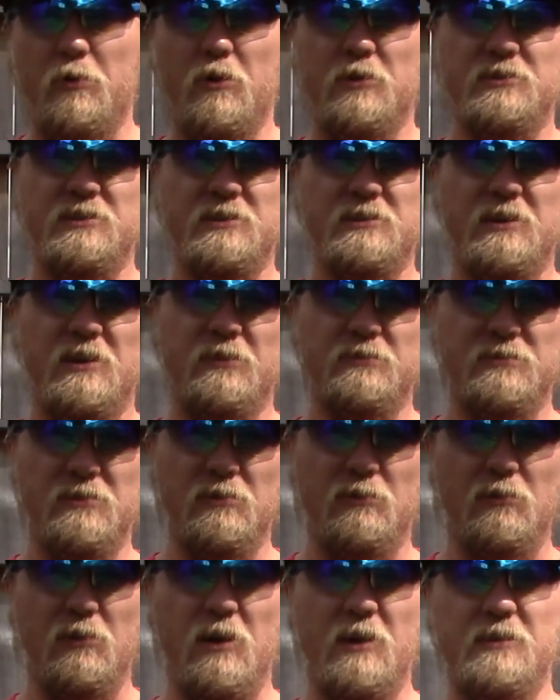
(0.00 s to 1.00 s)
projectiles a
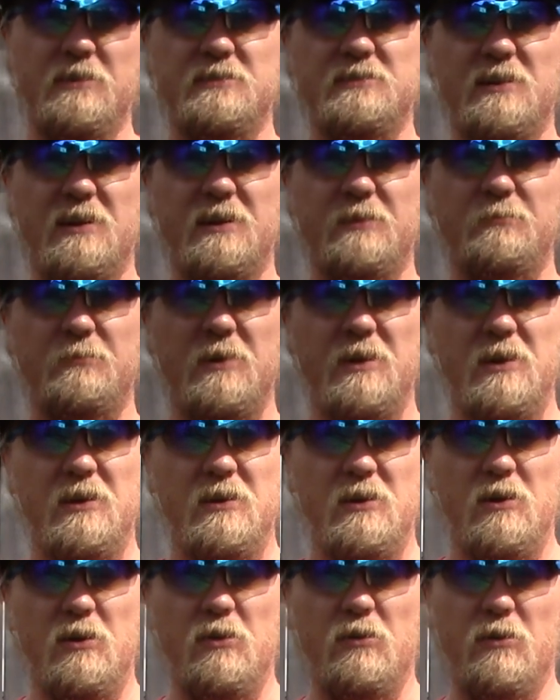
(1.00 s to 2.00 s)
lot of the time
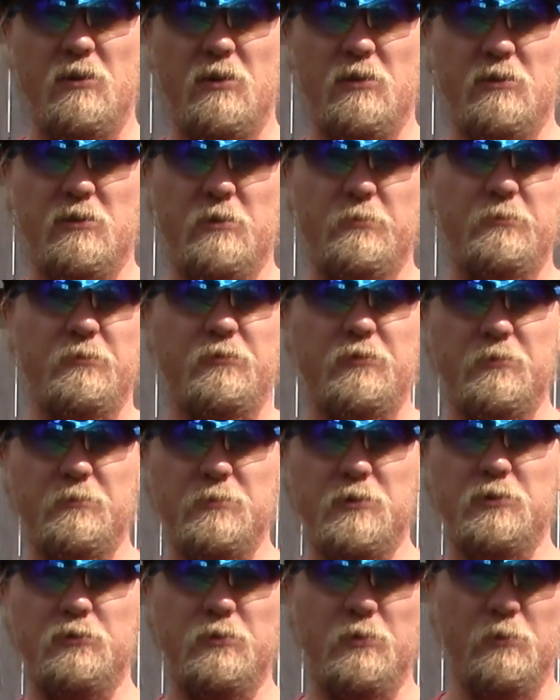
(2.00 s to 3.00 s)
are coming from
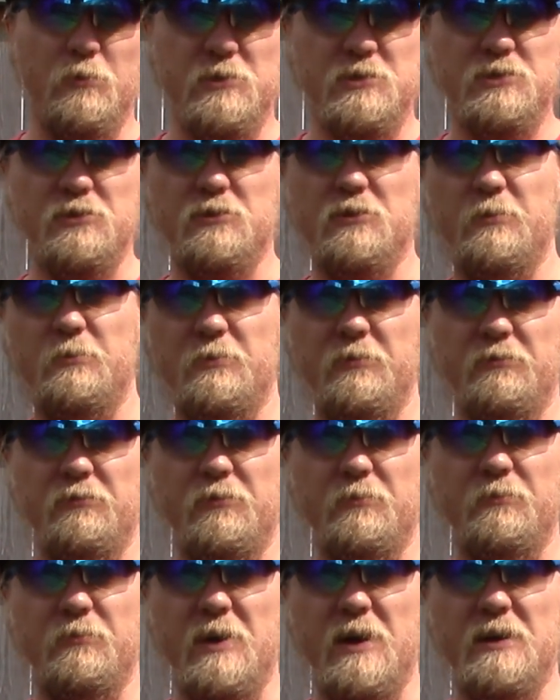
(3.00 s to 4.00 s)
you and which are coming
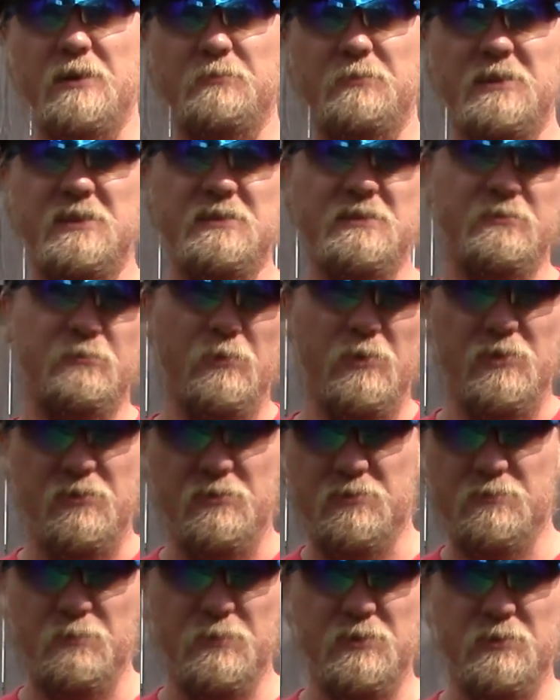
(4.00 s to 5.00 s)
from enemies, and when
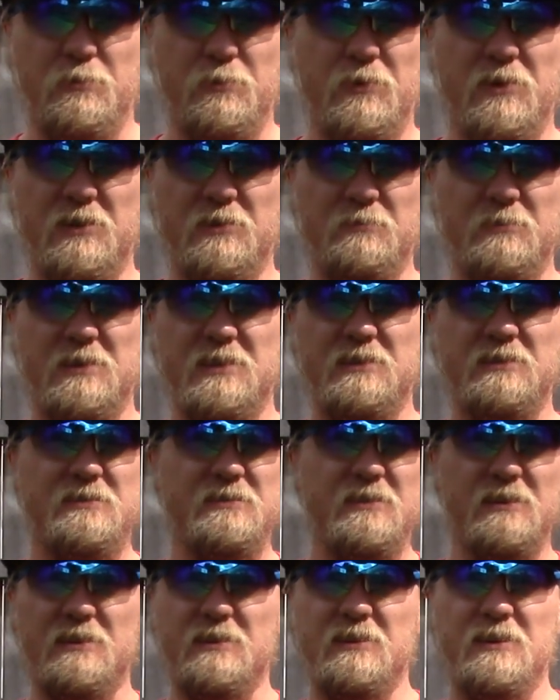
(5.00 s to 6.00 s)
there's multiple enemies,
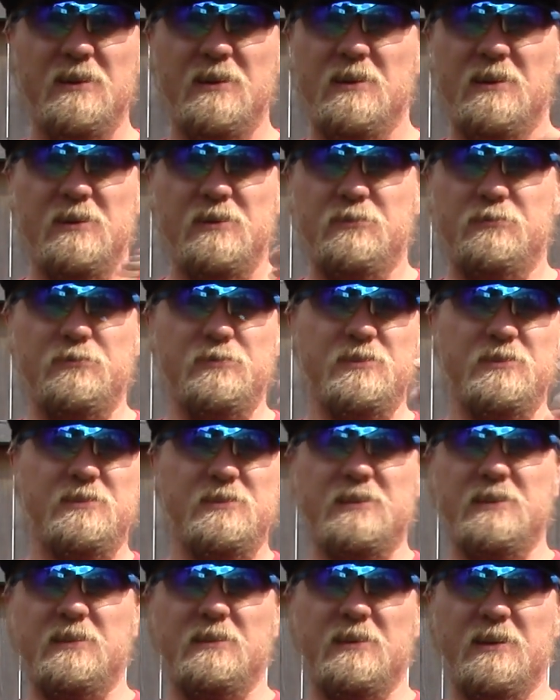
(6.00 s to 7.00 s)
like, it just
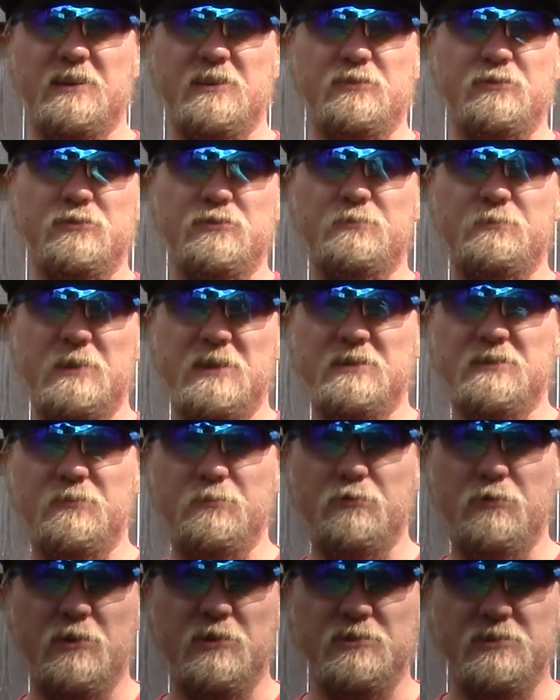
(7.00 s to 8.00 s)
seemed like a huge mass of
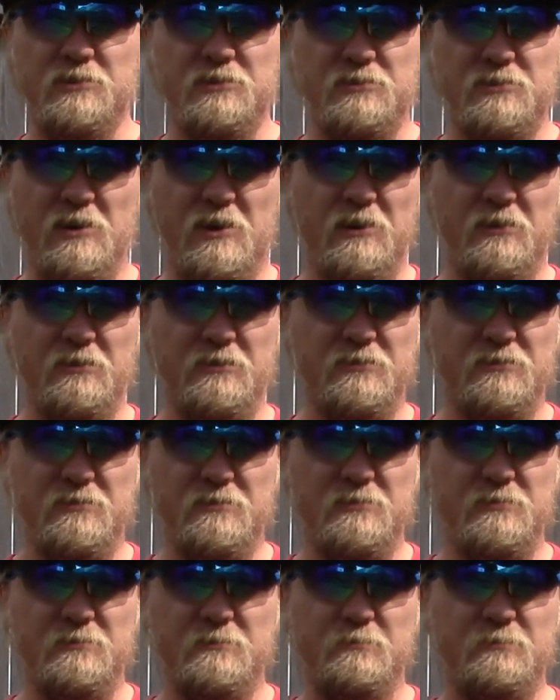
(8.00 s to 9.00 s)

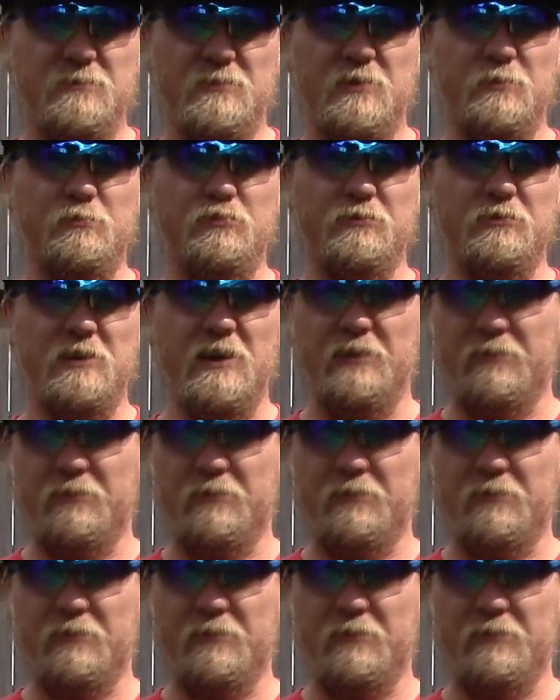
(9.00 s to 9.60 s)
projectiles, debris